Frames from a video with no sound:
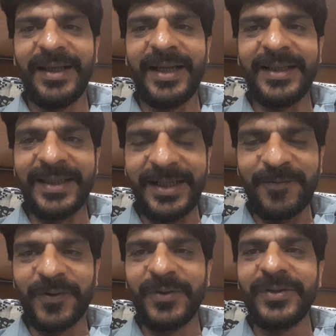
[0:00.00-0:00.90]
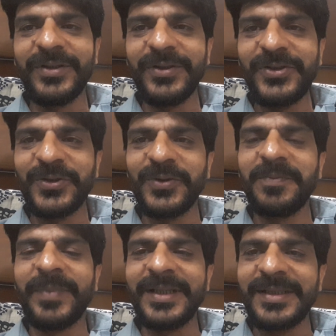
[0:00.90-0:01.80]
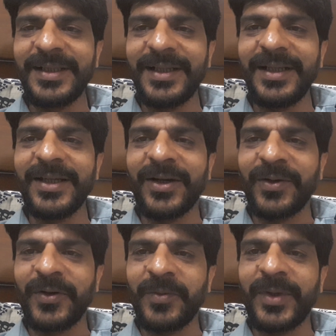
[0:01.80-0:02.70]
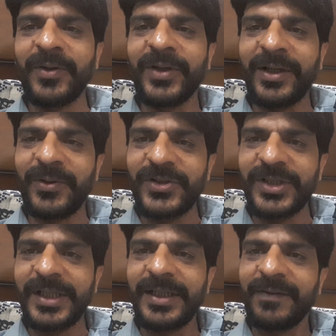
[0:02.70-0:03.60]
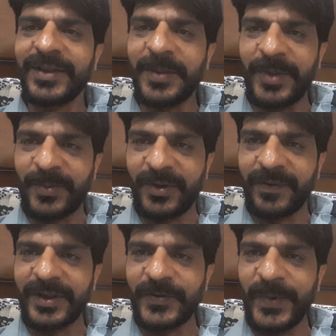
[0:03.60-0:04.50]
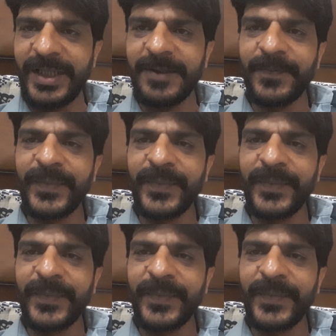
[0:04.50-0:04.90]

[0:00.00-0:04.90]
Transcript: And therefore, you should basically argue about negotiating with the people of Kashmir,